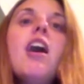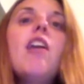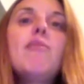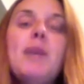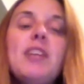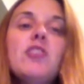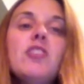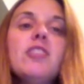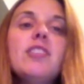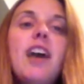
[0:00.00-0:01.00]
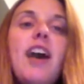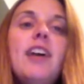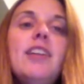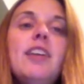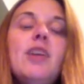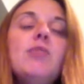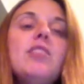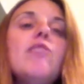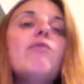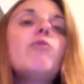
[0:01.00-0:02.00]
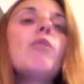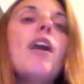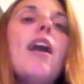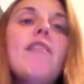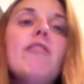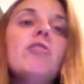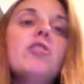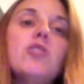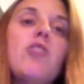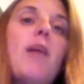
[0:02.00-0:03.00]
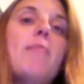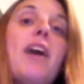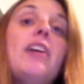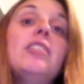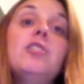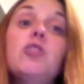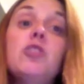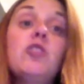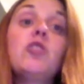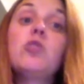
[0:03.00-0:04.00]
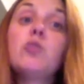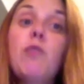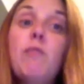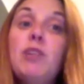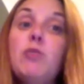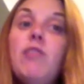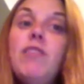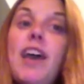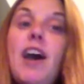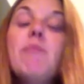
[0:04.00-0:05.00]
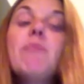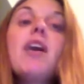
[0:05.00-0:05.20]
of pictures, and it would take forever to scrap that in a traditional 12 by 12 layout.